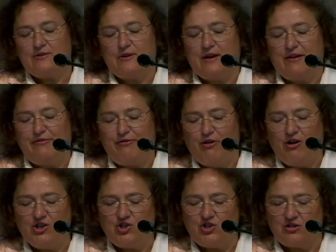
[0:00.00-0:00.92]
It's still
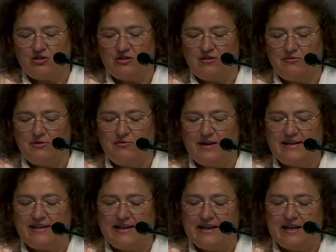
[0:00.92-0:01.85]
the task of
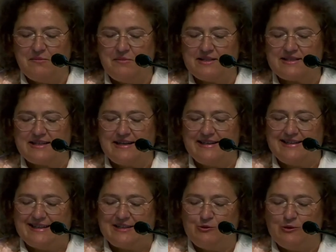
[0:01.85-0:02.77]
philosophy
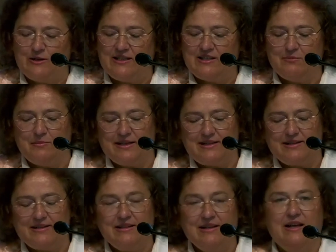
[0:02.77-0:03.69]
to investigate
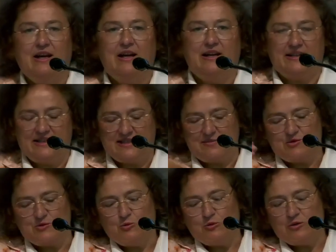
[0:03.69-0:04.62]
how
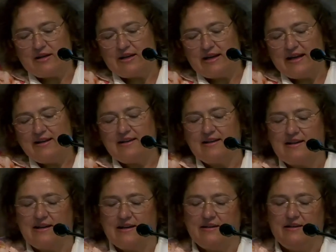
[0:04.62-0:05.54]
far it can
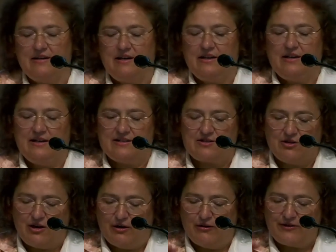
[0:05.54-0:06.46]
go in this
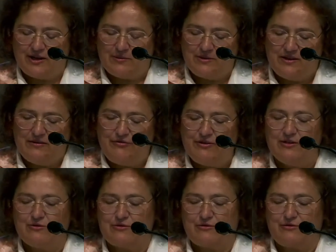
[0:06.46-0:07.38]
respect and by
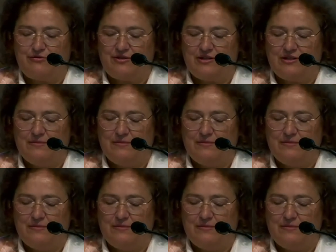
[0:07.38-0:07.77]
its natural